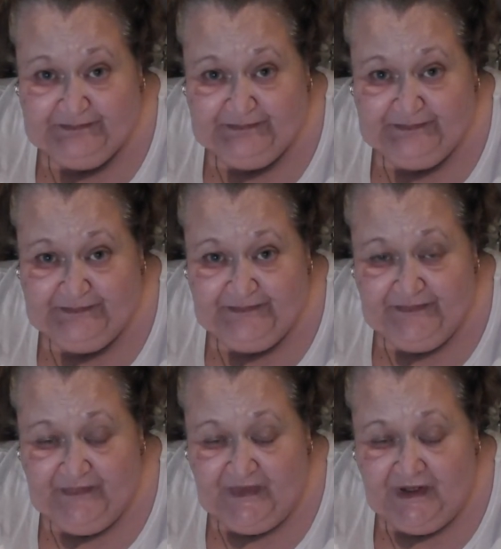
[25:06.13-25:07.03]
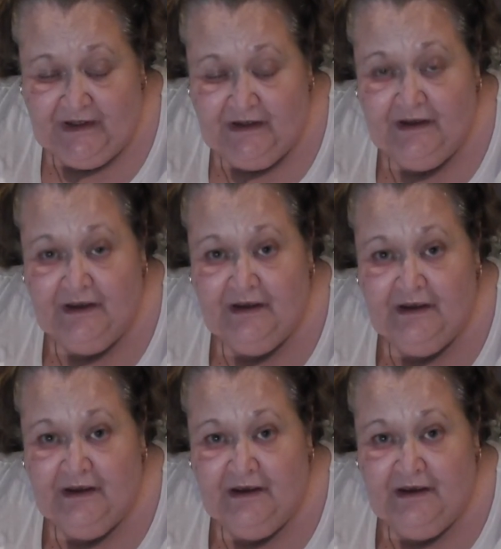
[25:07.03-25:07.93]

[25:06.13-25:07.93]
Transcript: Nothing is said.